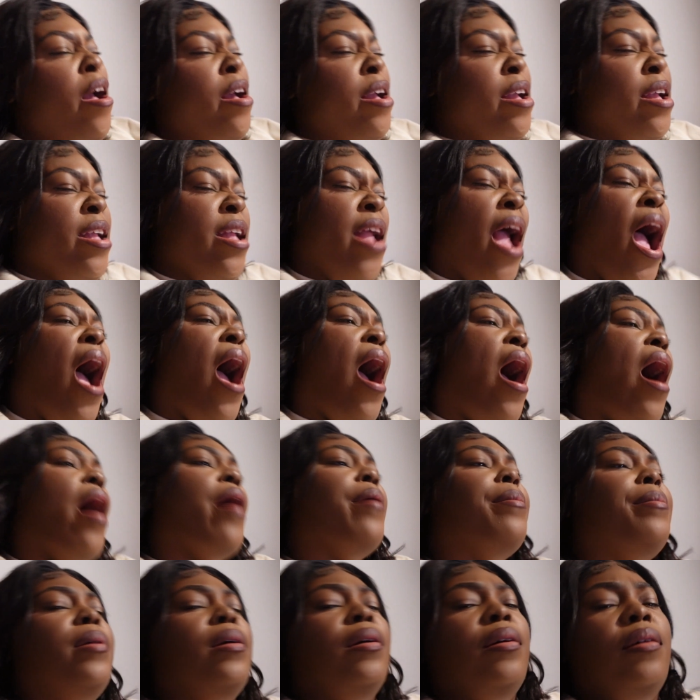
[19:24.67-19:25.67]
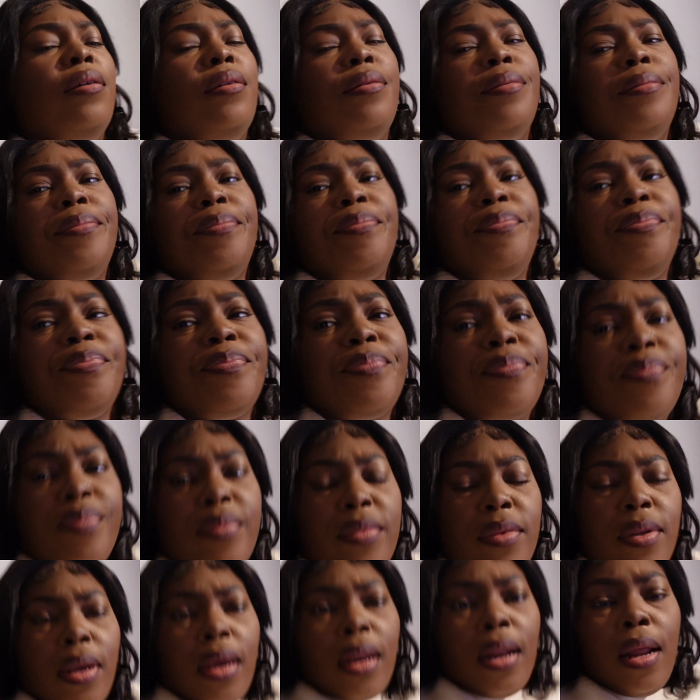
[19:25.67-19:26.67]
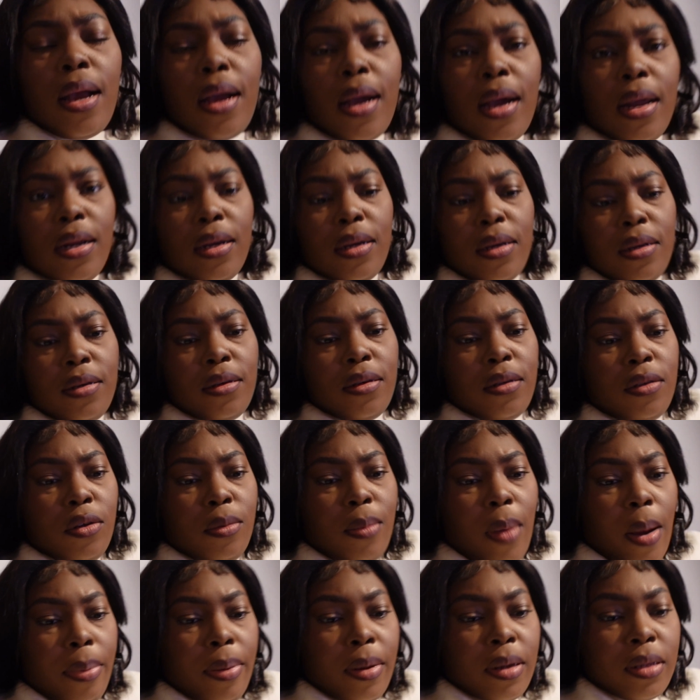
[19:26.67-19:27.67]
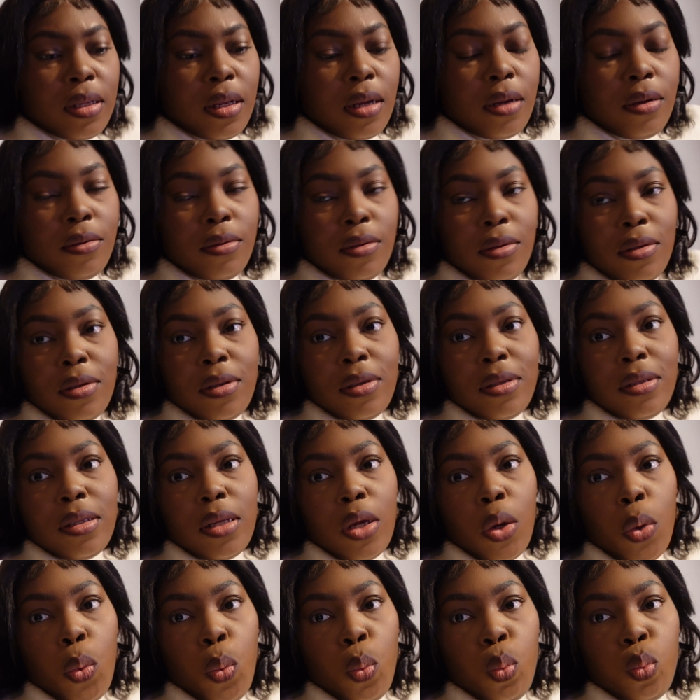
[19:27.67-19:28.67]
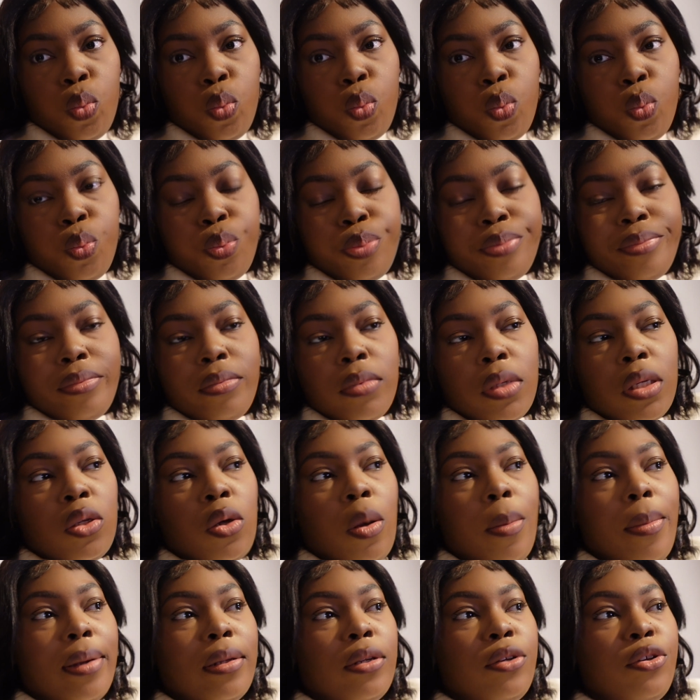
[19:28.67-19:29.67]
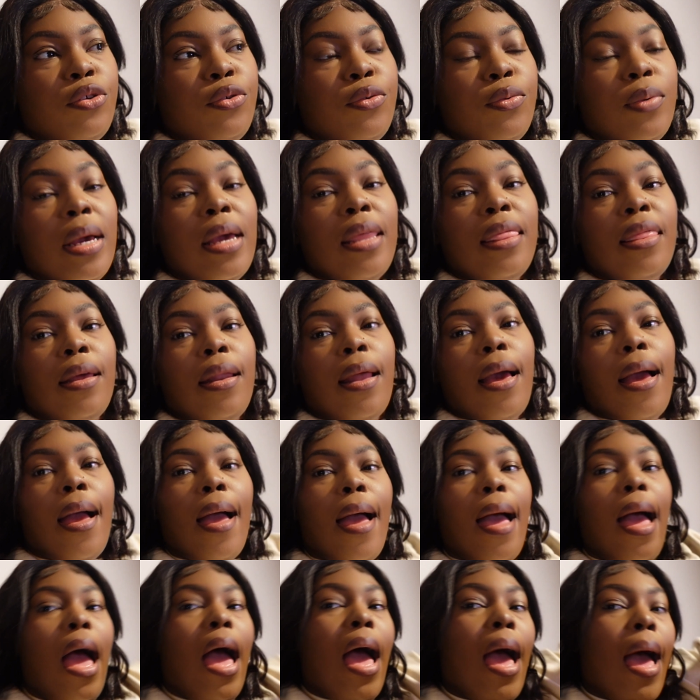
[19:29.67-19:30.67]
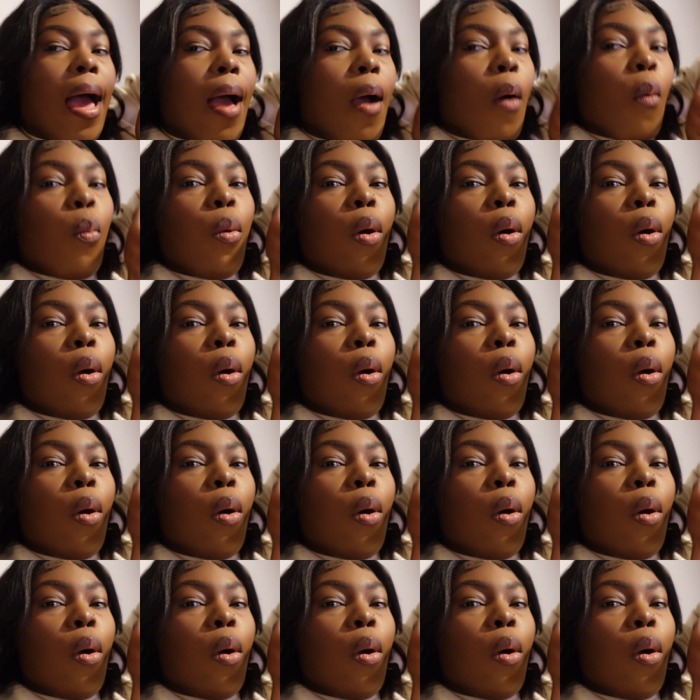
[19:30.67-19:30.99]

Stop! And I got to uh, do my press-ons. So, that's what I'm about to do. And then